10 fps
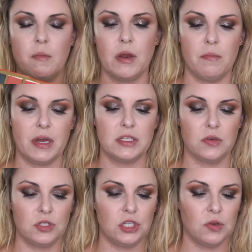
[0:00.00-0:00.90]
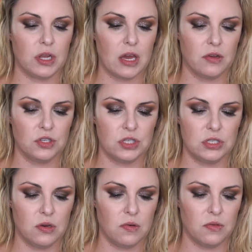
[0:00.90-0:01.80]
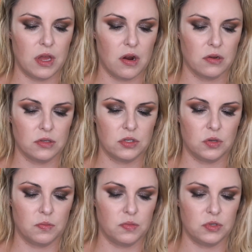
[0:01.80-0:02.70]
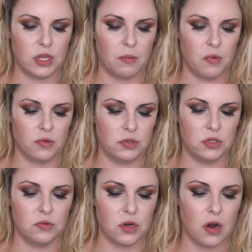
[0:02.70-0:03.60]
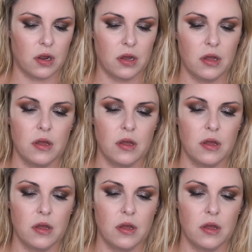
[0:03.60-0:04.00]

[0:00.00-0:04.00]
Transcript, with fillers: I'm going to mix those two together just so they aren't both too dark.